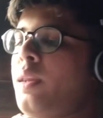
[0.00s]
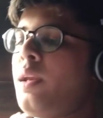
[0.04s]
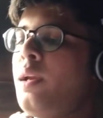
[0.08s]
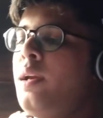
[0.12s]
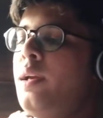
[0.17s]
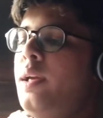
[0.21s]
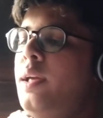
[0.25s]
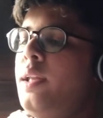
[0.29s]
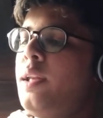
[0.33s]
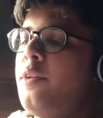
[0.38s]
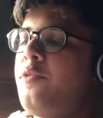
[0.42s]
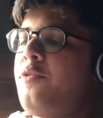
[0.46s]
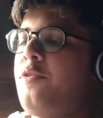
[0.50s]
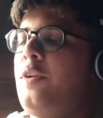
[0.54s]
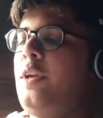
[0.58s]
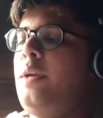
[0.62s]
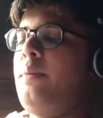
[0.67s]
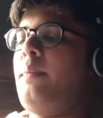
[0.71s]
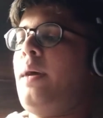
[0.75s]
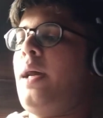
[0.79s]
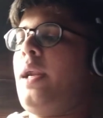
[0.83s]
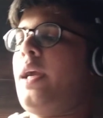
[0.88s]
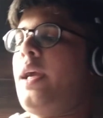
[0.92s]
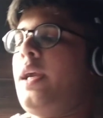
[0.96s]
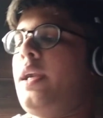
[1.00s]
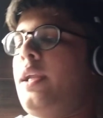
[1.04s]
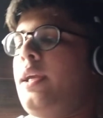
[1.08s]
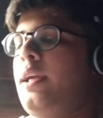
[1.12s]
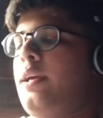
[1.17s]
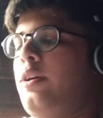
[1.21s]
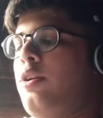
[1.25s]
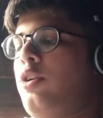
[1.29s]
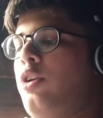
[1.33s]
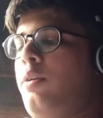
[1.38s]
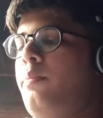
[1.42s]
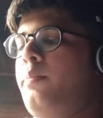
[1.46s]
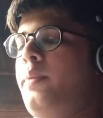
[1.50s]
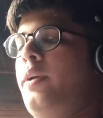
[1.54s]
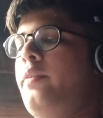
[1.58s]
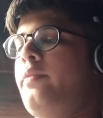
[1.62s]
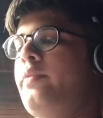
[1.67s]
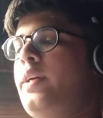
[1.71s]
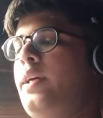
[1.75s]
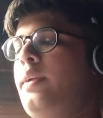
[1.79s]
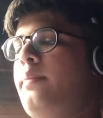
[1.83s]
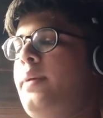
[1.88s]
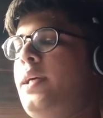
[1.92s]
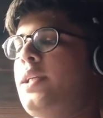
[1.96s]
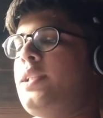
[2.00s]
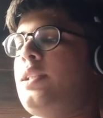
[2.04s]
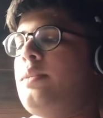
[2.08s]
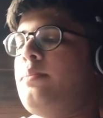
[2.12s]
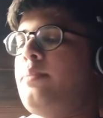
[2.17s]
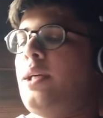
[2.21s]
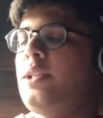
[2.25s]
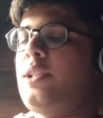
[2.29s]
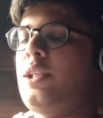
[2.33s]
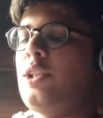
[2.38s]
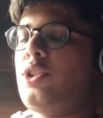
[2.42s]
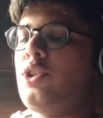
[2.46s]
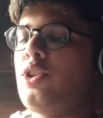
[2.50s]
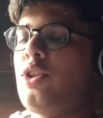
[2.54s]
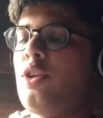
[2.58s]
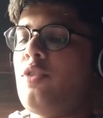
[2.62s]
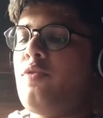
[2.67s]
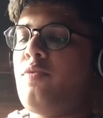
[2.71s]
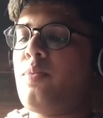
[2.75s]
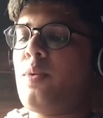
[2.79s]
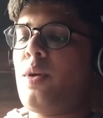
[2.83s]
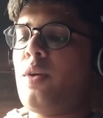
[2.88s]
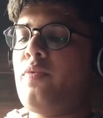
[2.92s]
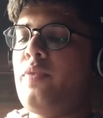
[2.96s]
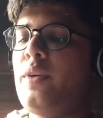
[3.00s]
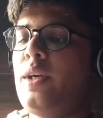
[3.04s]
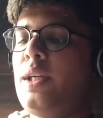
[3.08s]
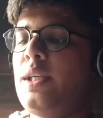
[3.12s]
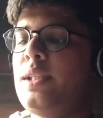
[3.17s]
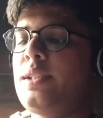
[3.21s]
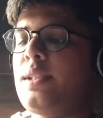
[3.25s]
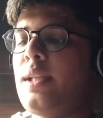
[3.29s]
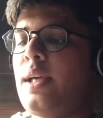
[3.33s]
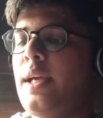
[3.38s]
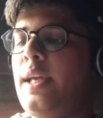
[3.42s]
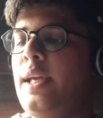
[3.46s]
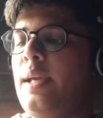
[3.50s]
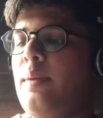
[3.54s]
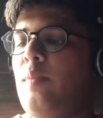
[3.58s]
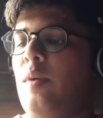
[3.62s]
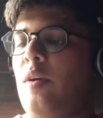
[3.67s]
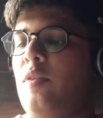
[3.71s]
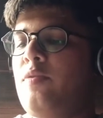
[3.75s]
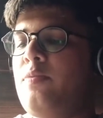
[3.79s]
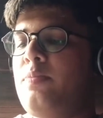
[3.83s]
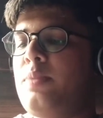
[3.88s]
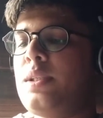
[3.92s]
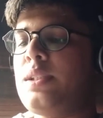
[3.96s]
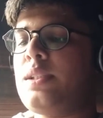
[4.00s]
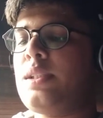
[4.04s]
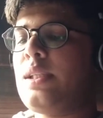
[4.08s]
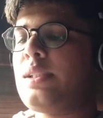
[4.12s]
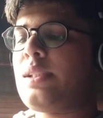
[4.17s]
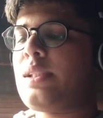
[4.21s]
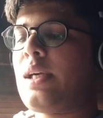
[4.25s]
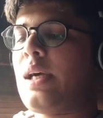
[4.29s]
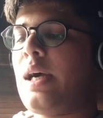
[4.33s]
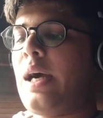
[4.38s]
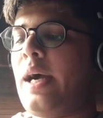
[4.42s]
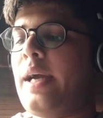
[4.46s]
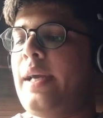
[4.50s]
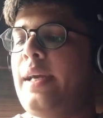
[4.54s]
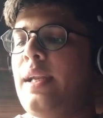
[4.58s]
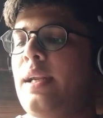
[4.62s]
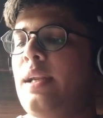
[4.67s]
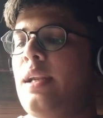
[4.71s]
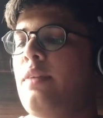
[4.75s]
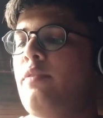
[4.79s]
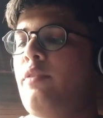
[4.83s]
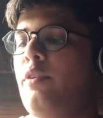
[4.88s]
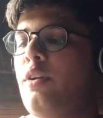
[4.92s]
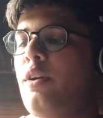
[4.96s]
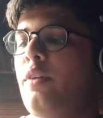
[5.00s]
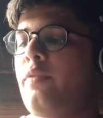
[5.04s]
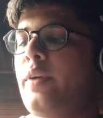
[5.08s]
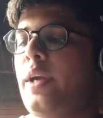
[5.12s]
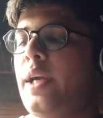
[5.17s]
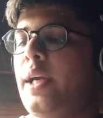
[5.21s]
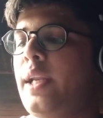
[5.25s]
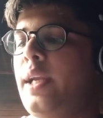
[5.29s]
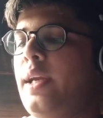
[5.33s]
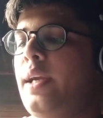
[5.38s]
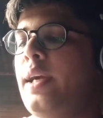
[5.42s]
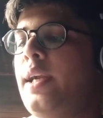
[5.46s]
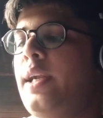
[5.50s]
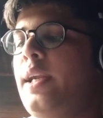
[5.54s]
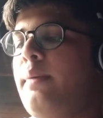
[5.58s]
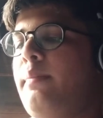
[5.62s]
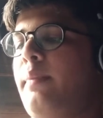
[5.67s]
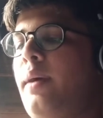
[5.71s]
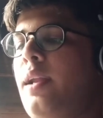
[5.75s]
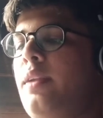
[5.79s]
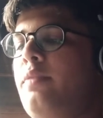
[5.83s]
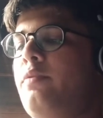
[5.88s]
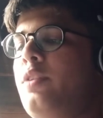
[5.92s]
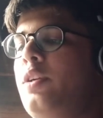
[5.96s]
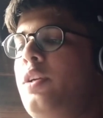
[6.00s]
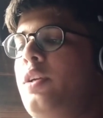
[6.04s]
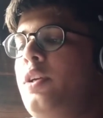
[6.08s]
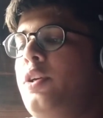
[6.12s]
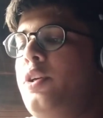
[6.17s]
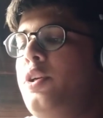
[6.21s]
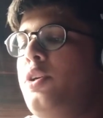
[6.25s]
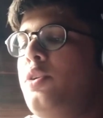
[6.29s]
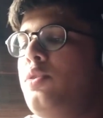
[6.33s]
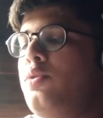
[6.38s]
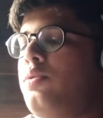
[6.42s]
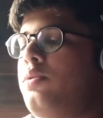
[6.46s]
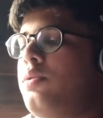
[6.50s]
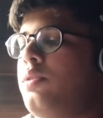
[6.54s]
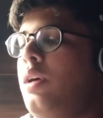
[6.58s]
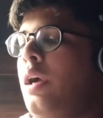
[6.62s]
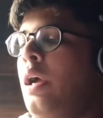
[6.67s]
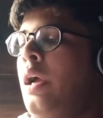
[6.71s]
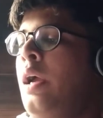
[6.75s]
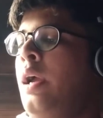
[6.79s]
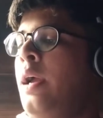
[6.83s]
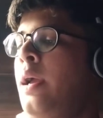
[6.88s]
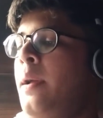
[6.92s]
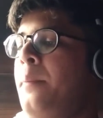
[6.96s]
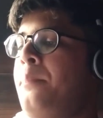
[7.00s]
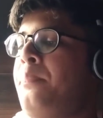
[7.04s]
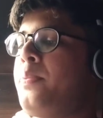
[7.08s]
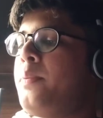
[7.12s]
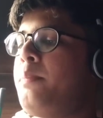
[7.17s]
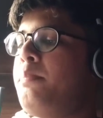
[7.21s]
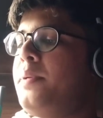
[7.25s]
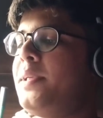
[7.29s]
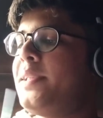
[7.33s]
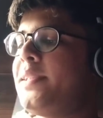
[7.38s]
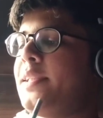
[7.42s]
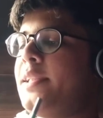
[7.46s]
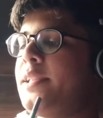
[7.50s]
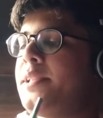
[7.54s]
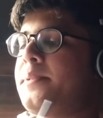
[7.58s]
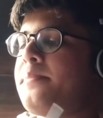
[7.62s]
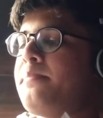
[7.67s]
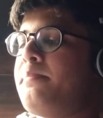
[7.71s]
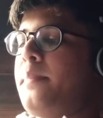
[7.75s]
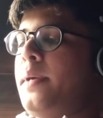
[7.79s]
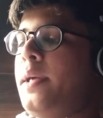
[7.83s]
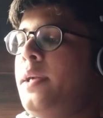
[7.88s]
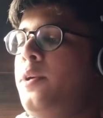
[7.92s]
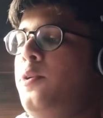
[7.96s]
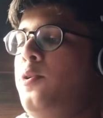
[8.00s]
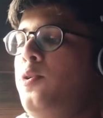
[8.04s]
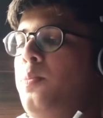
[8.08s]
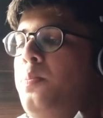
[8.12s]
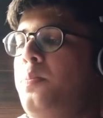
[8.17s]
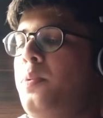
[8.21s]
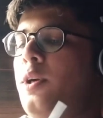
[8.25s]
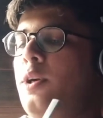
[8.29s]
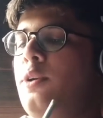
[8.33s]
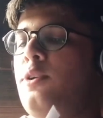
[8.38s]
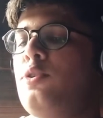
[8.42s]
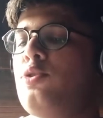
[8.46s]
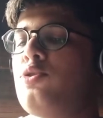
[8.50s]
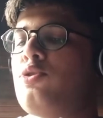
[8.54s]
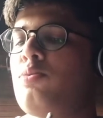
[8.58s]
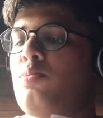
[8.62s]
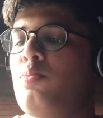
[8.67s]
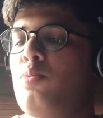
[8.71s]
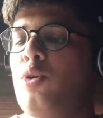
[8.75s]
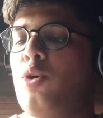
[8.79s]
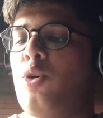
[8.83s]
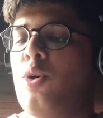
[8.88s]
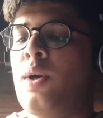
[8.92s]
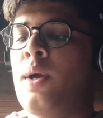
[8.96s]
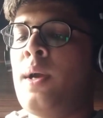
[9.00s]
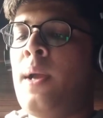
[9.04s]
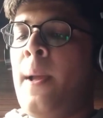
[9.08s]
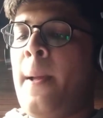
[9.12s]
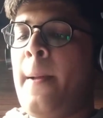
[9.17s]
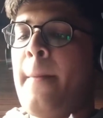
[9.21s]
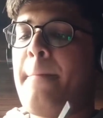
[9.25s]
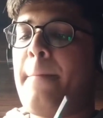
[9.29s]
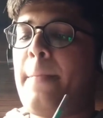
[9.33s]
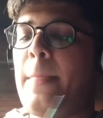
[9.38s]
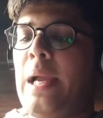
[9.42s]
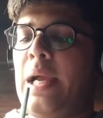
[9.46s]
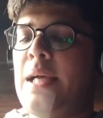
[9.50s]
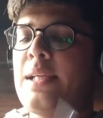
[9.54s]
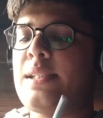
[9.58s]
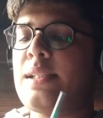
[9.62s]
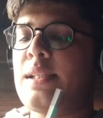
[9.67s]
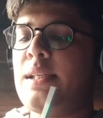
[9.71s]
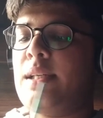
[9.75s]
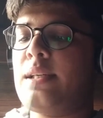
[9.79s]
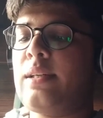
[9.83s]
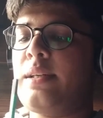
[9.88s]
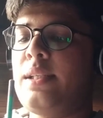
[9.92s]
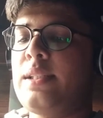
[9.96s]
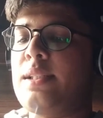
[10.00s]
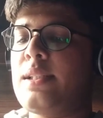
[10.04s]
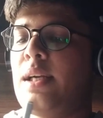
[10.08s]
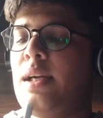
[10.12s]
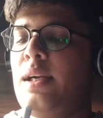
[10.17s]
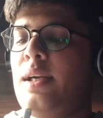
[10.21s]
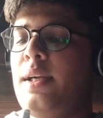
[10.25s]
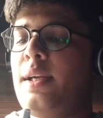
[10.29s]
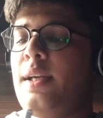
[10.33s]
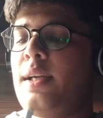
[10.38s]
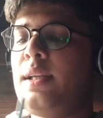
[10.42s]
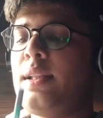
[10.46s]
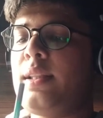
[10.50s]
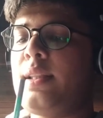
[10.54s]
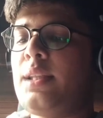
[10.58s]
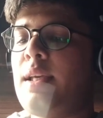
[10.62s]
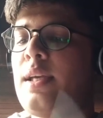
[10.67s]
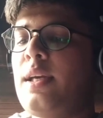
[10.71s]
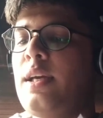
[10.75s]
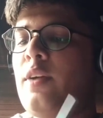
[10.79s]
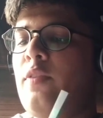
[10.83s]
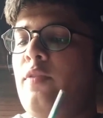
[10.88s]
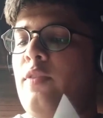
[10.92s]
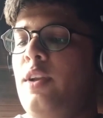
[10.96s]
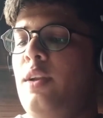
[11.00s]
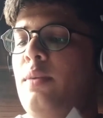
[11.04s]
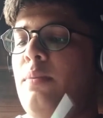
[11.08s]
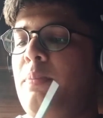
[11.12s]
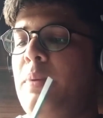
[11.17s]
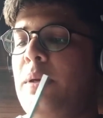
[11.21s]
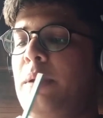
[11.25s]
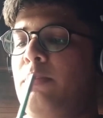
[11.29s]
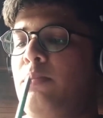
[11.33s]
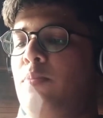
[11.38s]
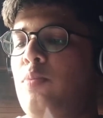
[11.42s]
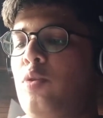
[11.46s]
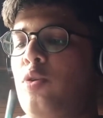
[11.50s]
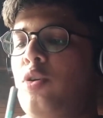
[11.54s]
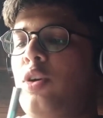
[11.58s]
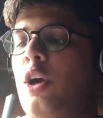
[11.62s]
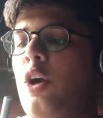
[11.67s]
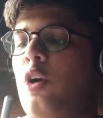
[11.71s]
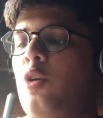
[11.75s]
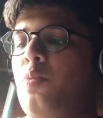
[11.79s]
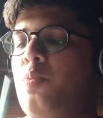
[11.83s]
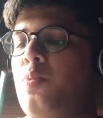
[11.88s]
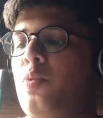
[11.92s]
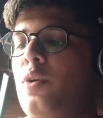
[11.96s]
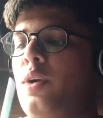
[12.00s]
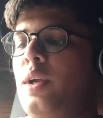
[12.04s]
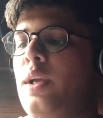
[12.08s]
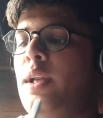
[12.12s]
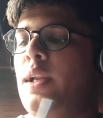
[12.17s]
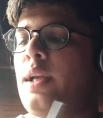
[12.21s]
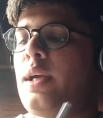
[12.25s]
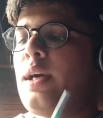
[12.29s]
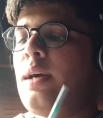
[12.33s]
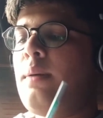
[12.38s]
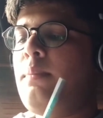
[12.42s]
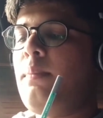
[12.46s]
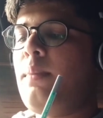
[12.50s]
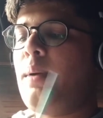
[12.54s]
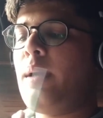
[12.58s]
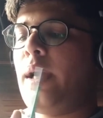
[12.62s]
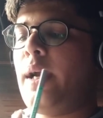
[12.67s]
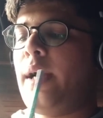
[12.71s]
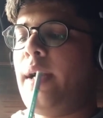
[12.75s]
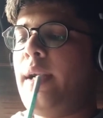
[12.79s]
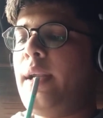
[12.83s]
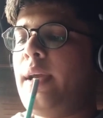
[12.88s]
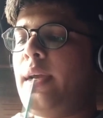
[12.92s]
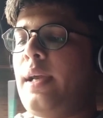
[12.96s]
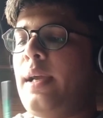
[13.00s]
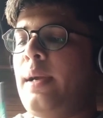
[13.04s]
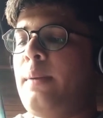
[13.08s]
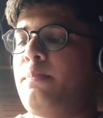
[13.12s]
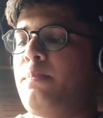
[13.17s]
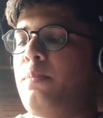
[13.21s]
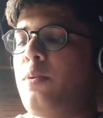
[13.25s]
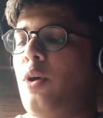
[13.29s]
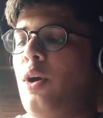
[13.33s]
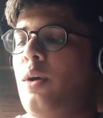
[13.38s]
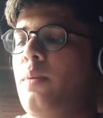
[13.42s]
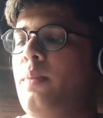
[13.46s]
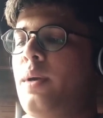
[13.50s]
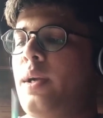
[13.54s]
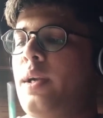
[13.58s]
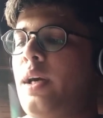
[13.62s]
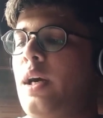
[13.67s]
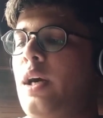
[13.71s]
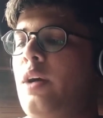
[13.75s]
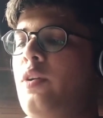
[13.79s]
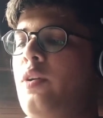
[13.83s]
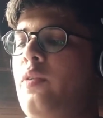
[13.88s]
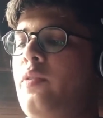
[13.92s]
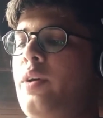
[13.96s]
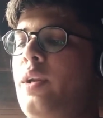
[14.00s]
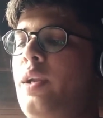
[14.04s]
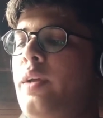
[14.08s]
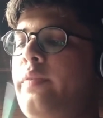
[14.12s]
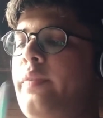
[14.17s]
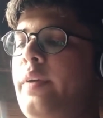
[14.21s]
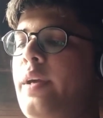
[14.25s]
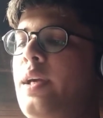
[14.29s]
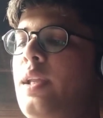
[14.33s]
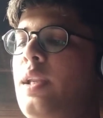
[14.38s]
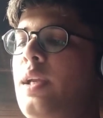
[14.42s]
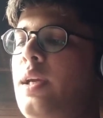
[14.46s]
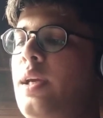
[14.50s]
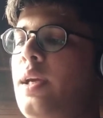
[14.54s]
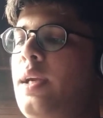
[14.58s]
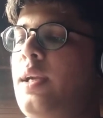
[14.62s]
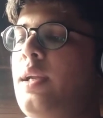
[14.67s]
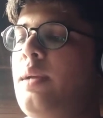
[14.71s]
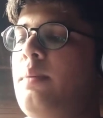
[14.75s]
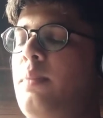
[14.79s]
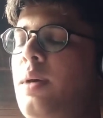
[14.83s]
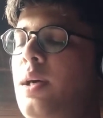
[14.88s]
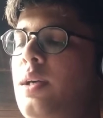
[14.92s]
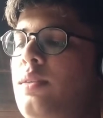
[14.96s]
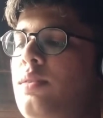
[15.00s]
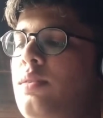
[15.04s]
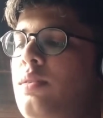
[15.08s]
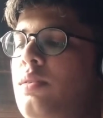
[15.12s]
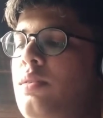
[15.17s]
In a free market economy where maximization of profit is the aim of business, a higher level of aggregate demand will induce businessmen to produce more. As a result, there will be more output, income, and employment. However, if aggregate demand